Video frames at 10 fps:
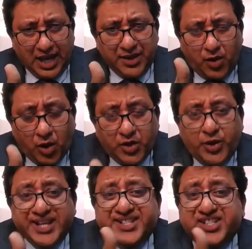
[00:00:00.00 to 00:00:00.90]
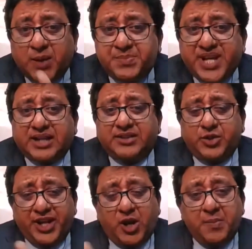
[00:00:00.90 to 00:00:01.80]
Although he's subject
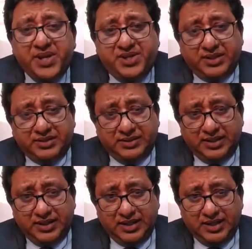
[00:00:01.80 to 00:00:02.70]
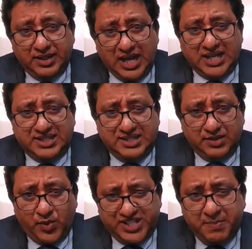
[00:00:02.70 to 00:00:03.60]
to the commission, as
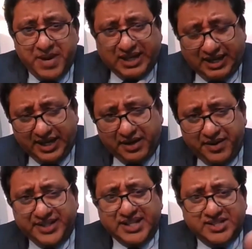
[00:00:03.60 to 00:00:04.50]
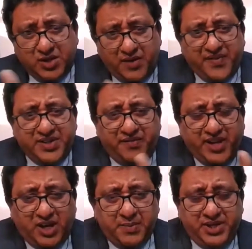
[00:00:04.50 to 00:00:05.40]
was made clear, he's a servant of
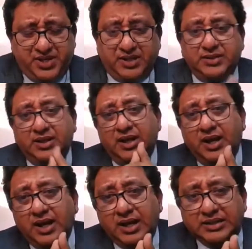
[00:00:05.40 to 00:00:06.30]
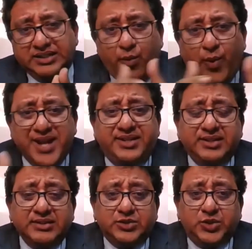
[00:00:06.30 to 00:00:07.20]
the commission, they
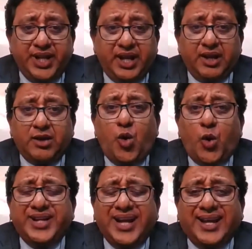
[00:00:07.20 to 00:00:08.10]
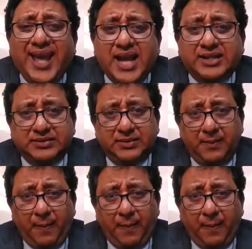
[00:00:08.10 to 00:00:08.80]
went to the court again